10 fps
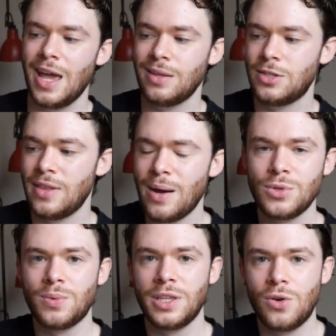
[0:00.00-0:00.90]
So that
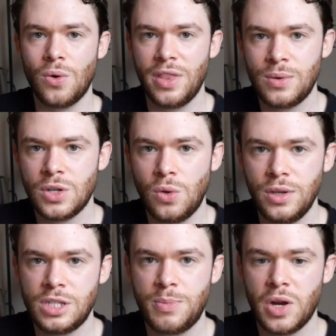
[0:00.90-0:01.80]
was really cool. That was a cool
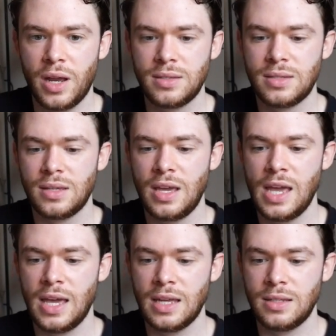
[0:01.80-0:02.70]
experience
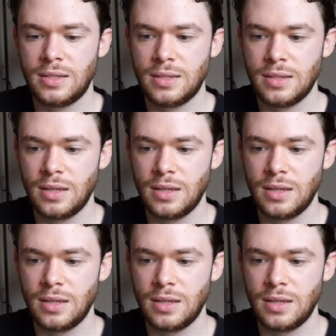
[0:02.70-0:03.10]
and